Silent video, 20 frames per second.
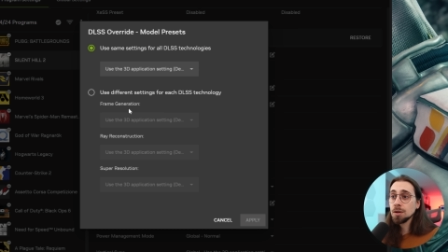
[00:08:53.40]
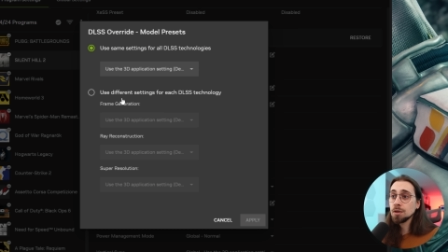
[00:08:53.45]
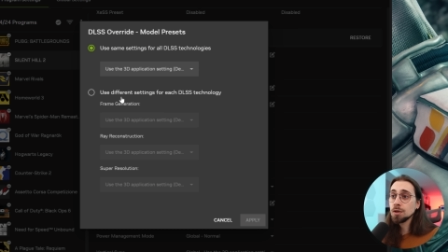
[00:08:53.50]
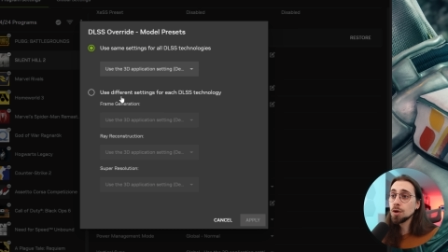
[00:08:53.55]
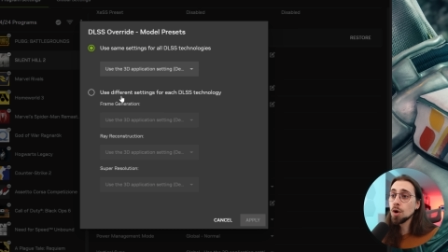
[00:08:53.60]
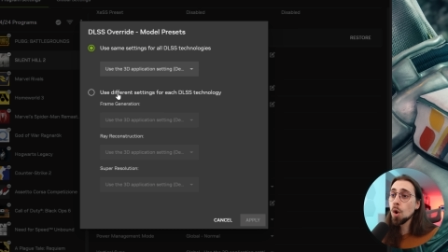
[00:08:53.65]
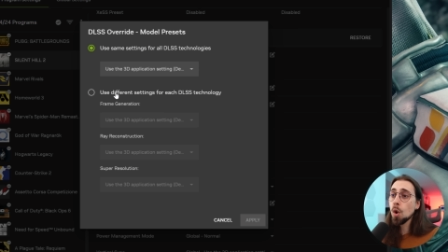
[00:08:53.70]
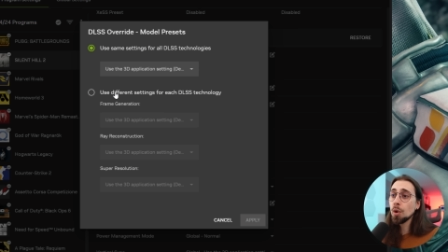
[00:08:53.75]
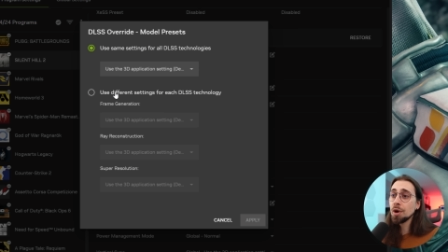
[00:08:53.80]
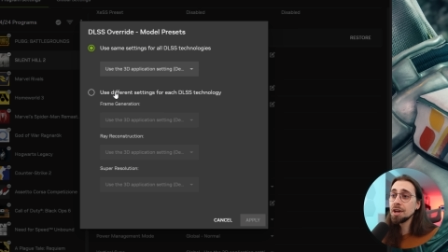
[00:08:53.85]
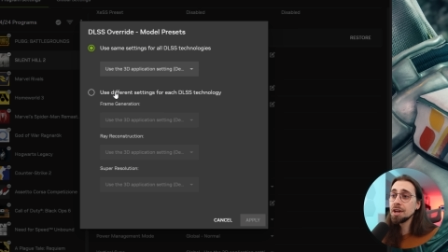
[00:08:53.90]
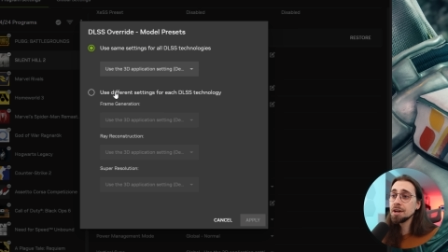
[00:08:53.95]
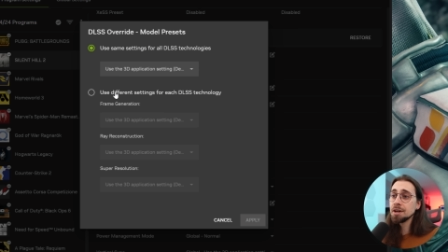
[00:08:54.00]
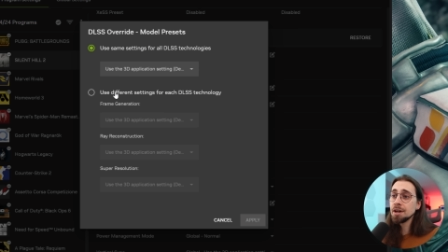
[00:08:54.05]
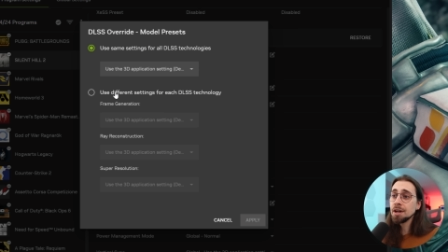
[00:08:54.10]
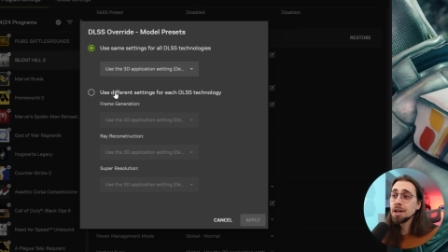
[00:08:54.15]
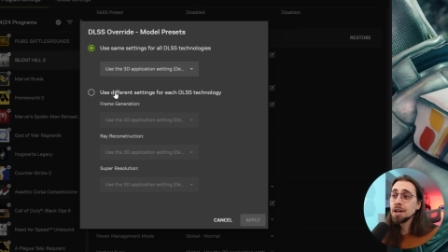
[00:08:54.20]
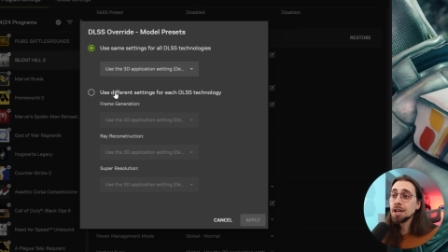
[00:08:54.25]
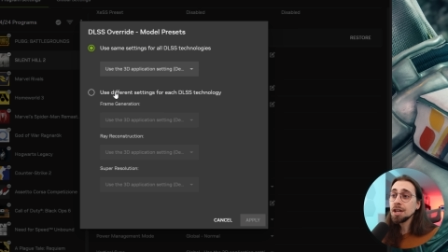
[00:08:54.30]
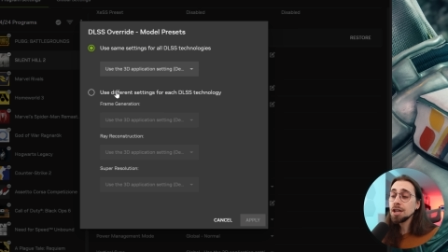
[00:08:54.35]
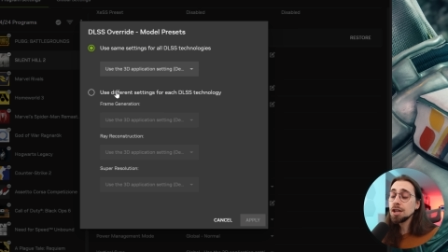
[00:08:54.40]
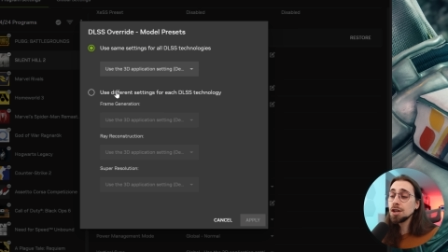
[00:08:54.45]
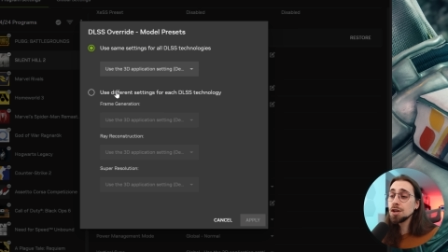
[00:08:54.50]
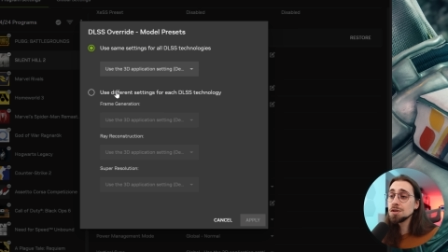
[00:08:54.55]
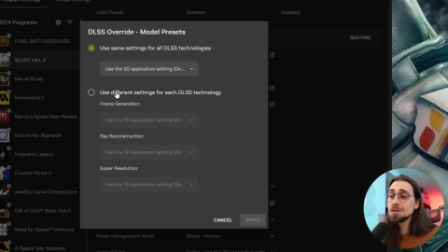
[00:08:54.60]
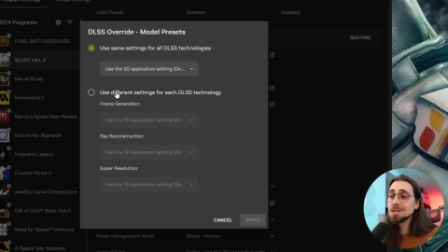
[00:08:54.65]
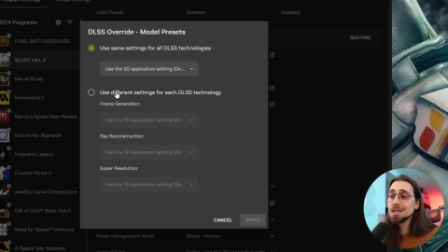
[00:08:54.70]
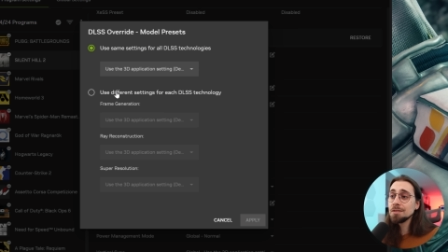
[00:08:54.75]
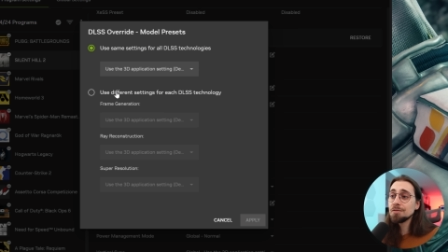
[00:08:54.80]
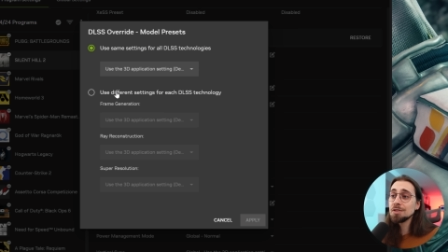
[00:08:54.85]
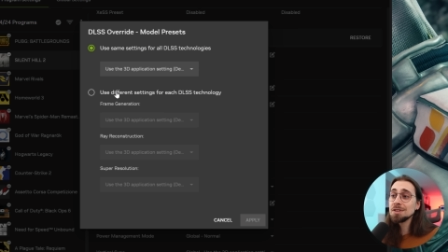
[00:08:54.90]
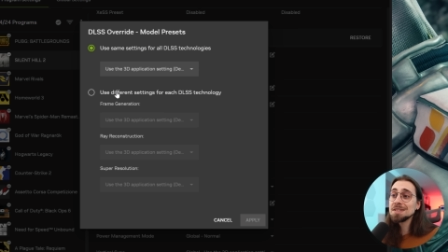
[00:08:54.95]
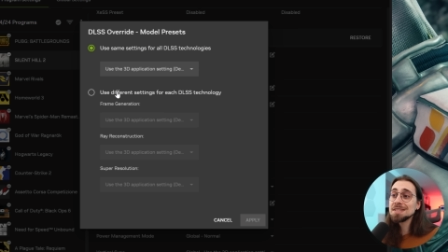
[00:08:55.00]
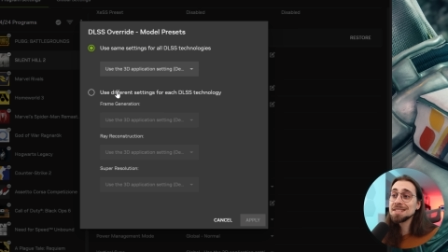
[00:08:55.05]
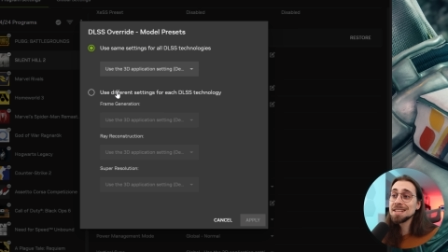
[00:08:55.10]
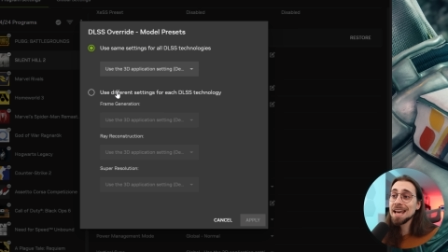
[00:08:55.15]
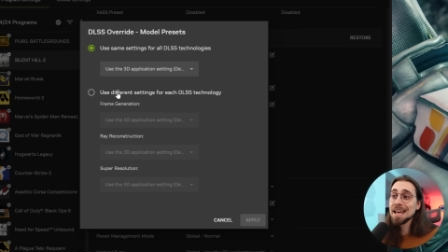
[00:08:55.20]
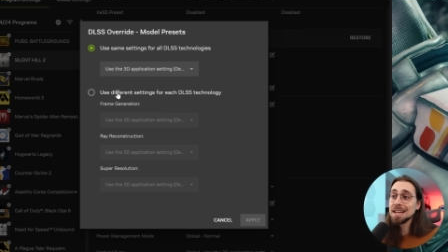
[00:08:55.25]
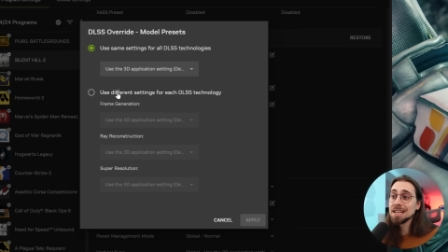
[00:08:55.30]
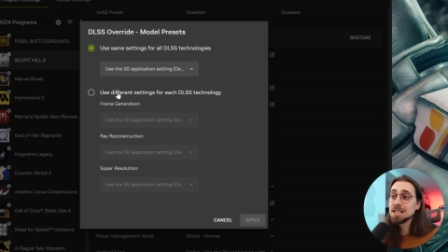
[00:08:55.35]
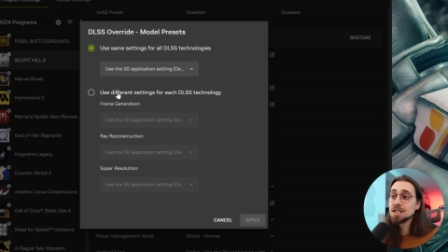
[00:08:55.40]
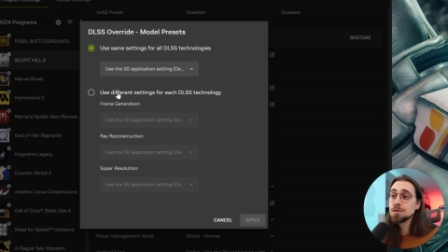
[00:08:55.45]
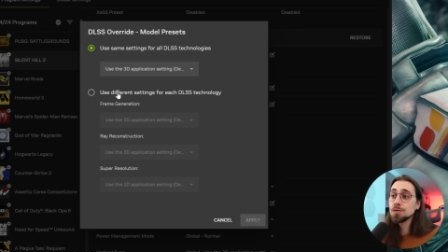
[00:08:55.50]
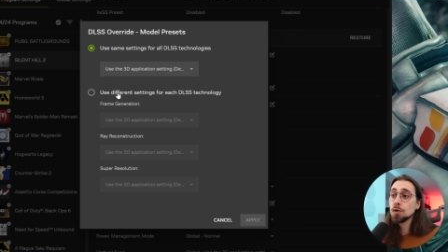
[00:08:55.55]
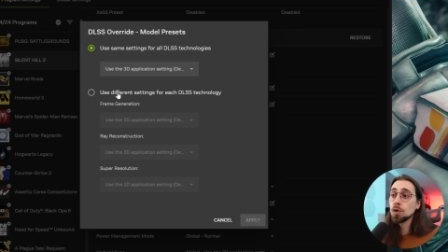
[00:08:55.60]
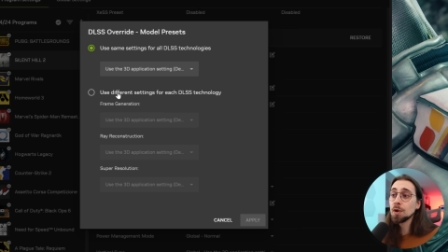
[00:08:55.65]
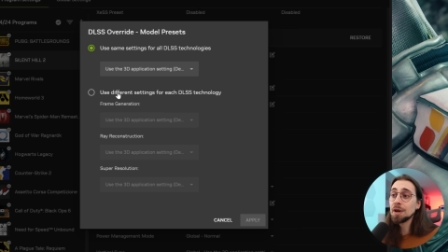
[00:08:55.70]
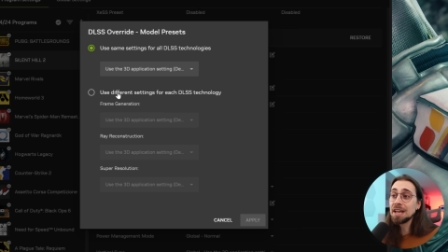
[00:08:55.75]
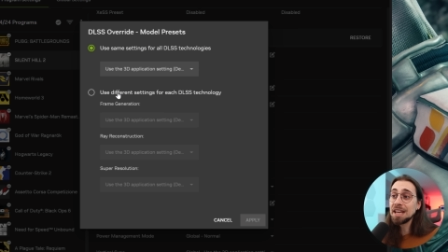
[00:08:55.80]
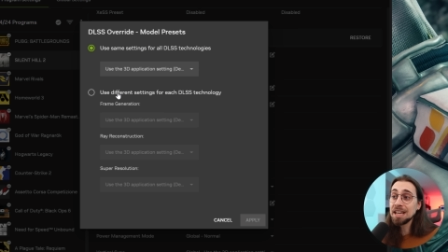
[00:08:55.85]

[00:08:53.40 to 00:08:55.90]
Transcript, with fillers: Go here, use different settings for